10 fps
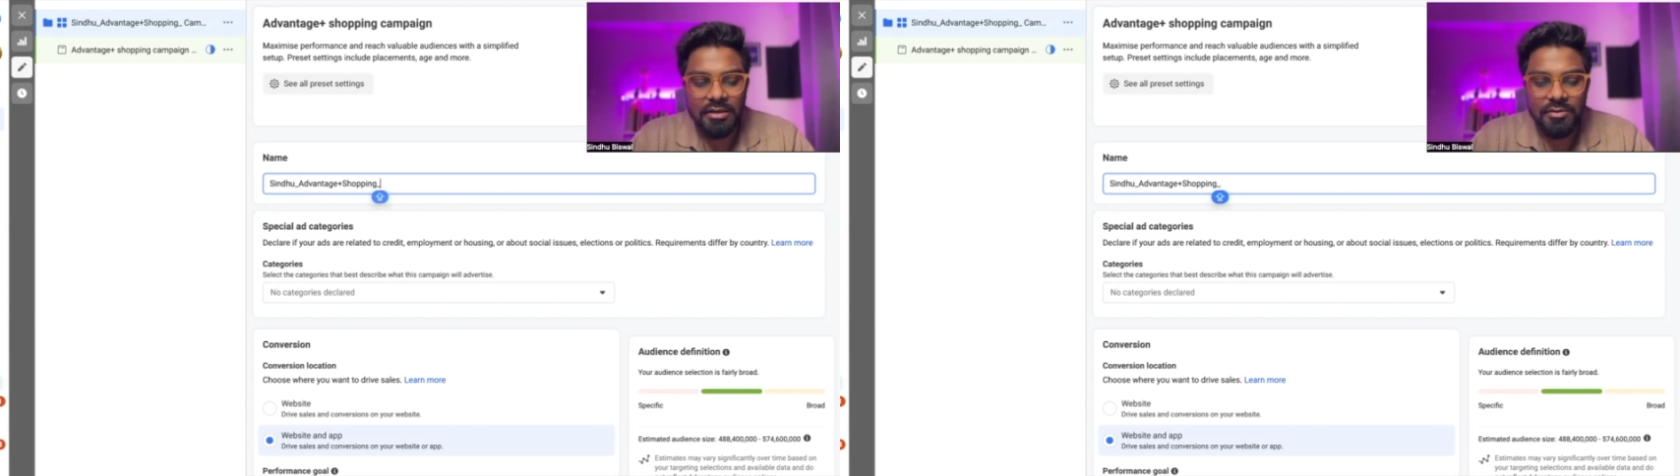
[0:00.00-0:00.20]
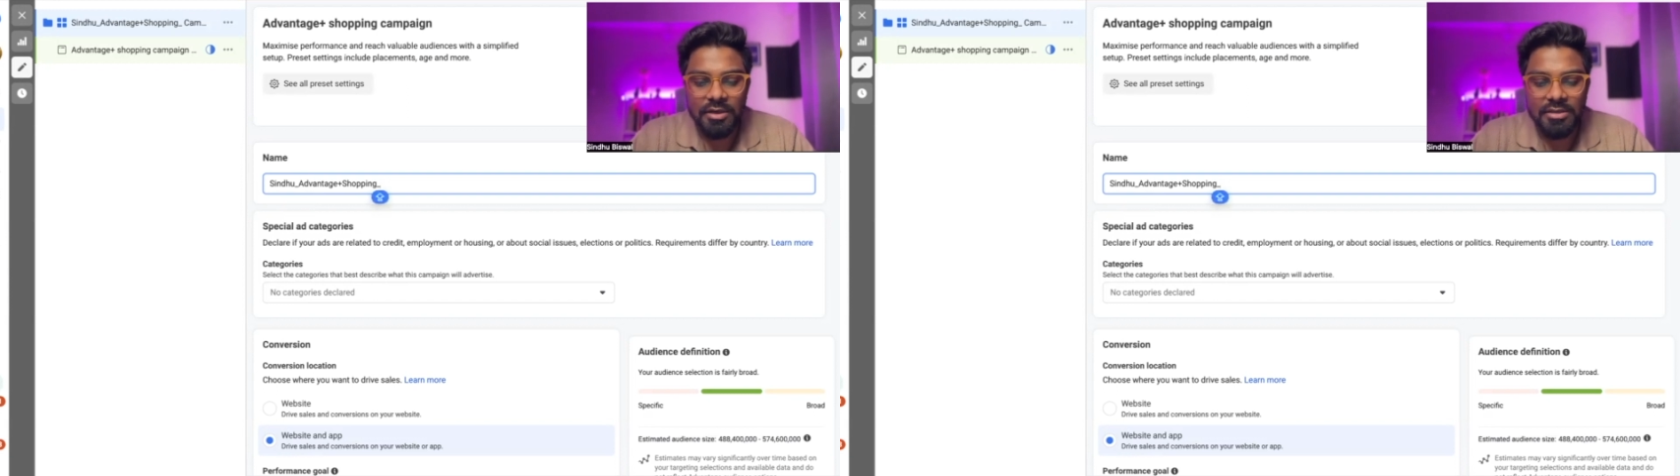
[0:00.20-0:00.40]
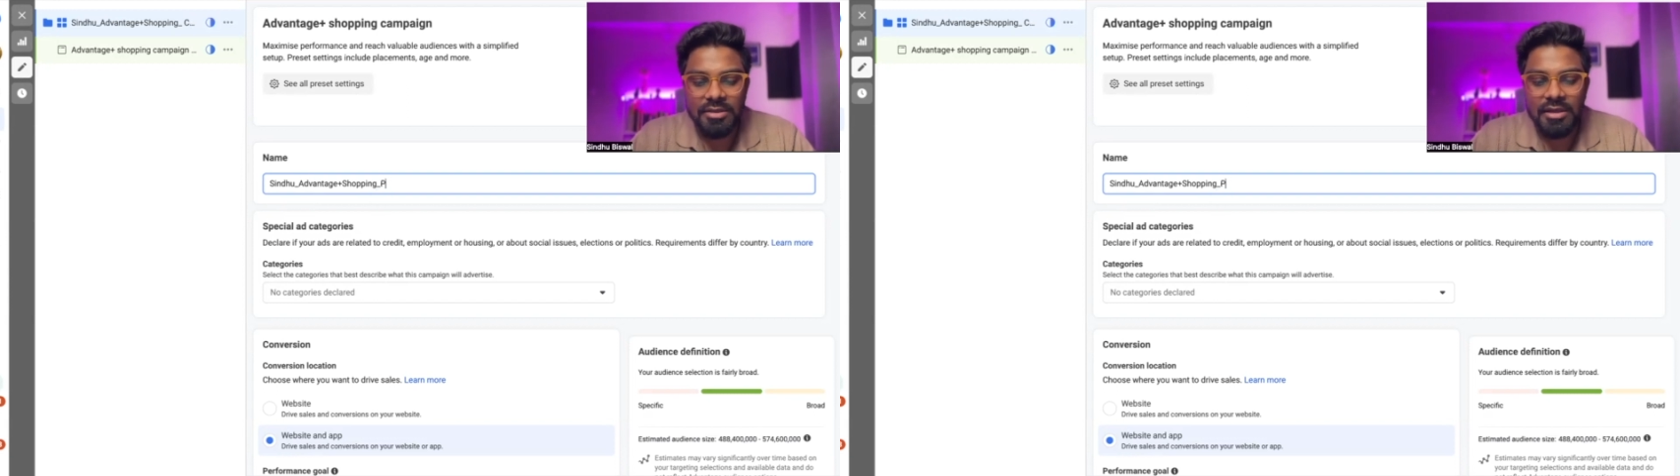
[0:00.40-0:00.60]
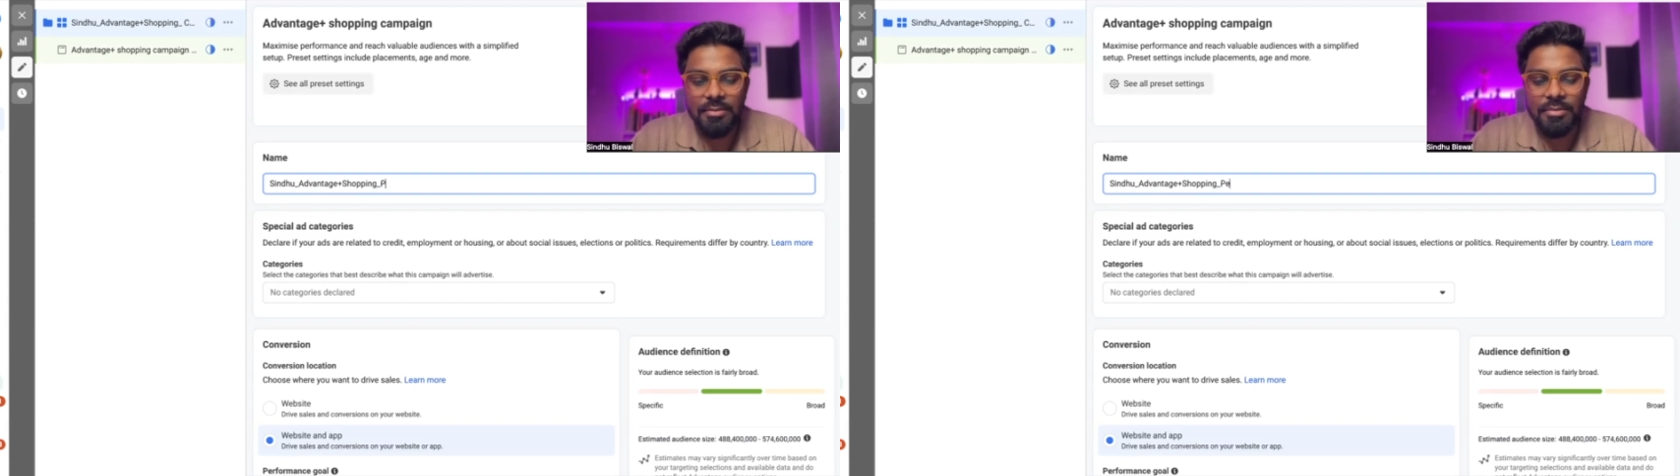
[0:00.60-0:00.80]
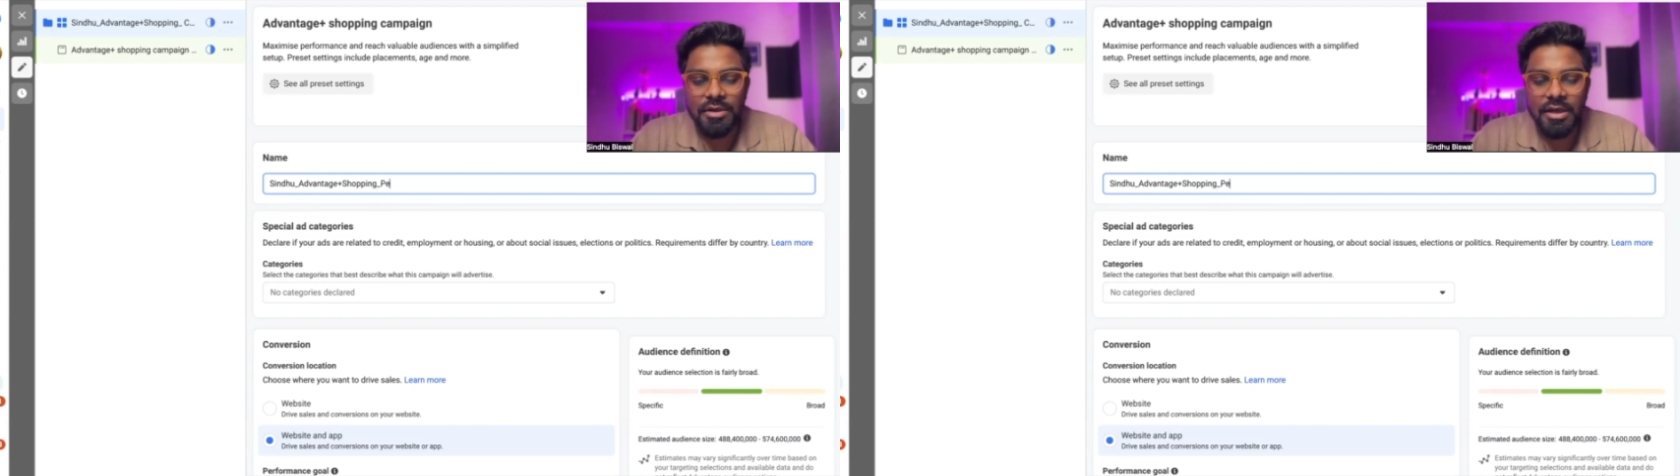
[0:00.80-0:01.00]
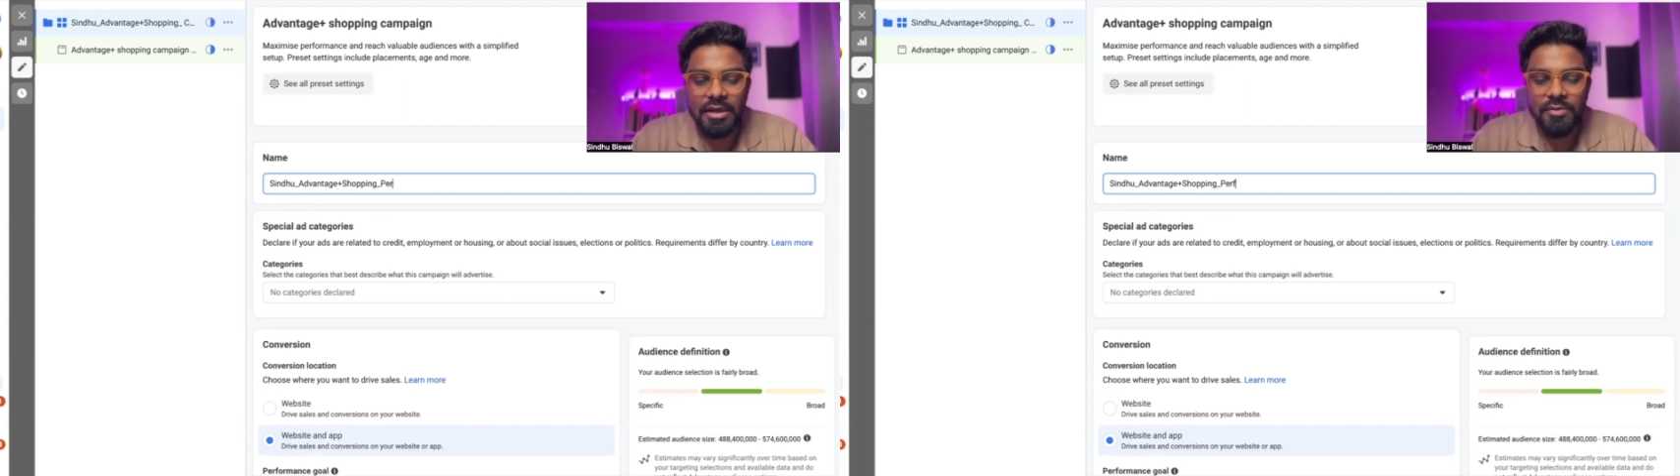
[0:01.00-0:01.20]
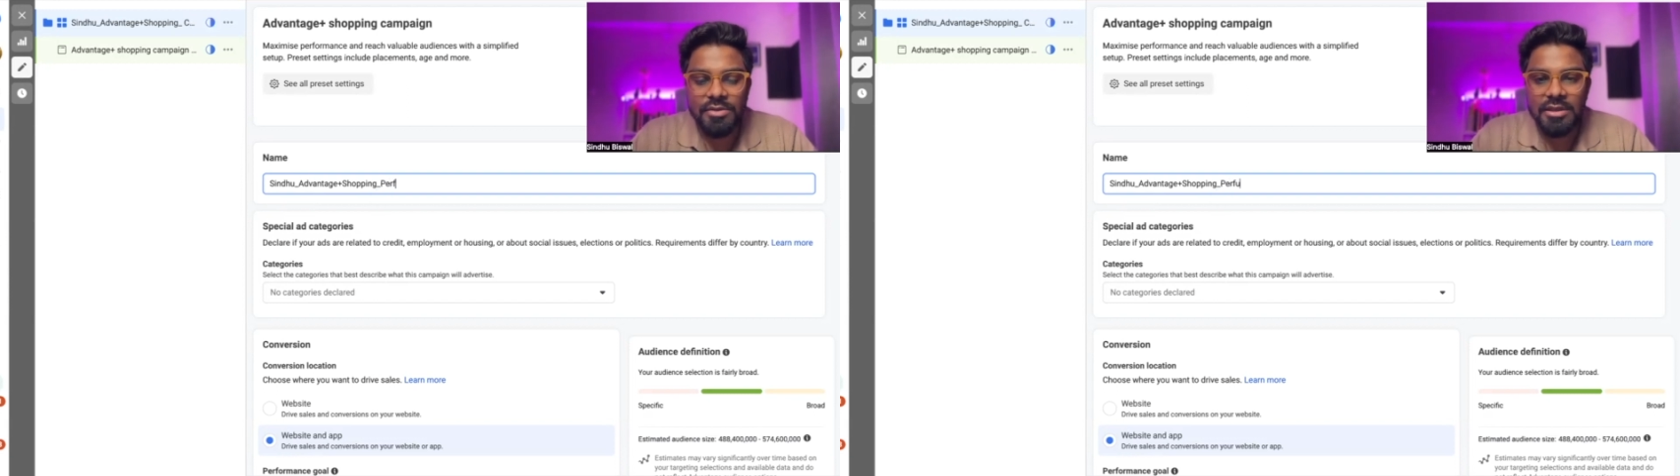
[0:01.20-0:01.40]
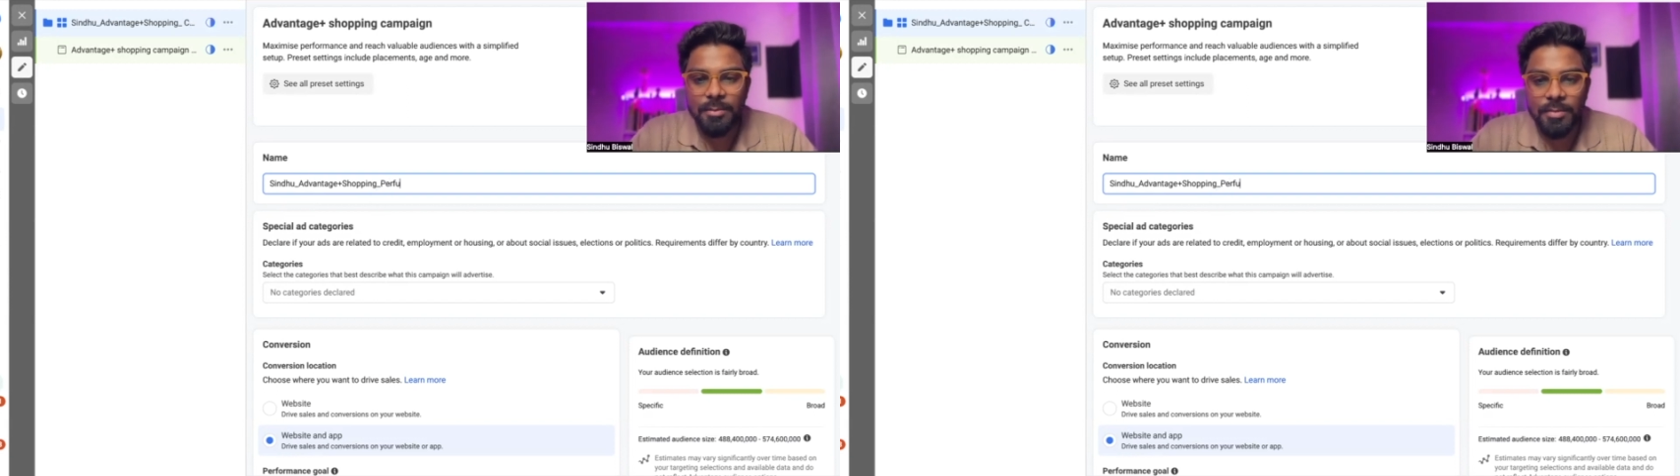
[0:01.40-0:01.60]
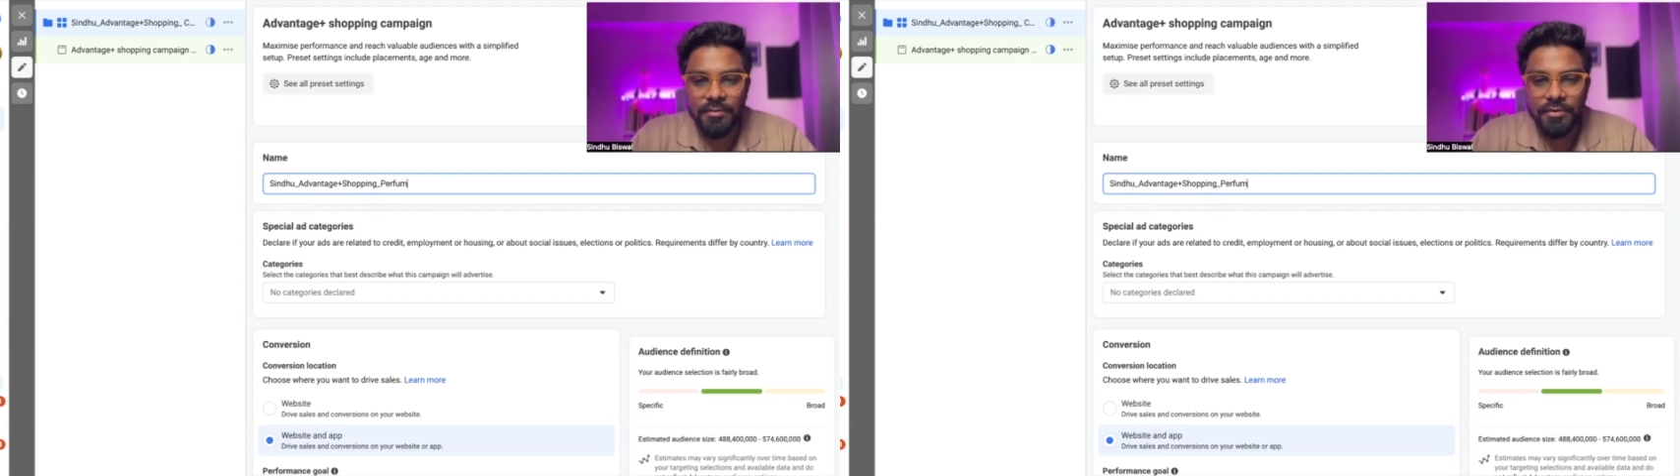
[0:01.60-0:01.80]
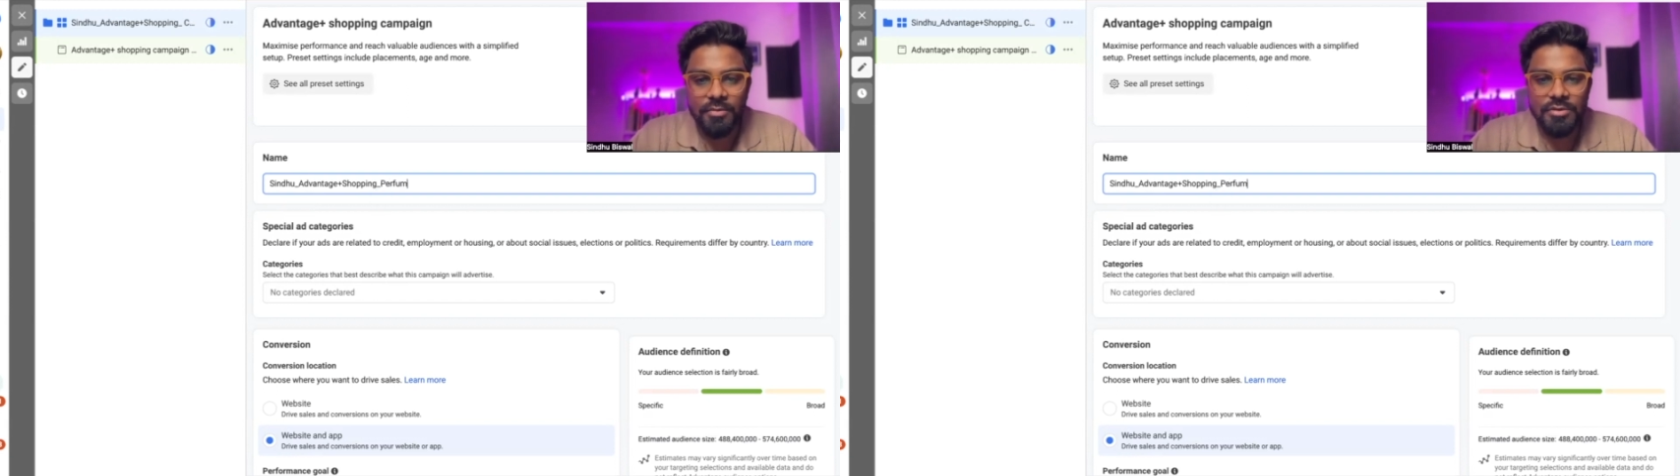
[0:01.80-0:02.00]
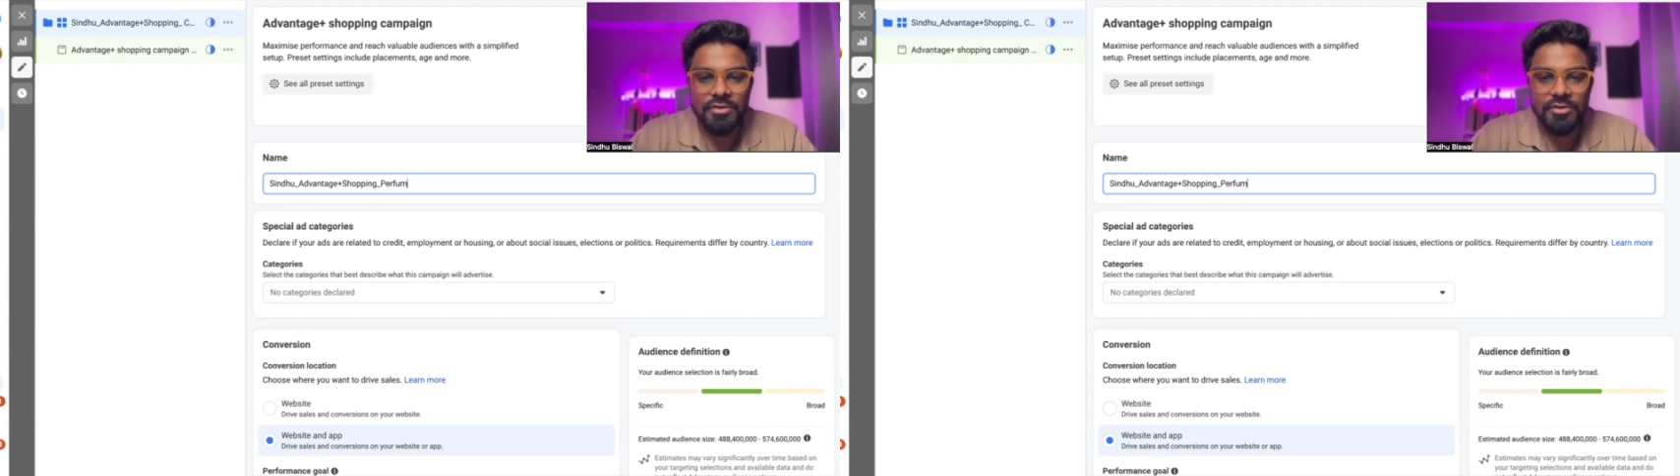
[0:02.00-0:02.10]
So let's say I'm trying to sell perfume,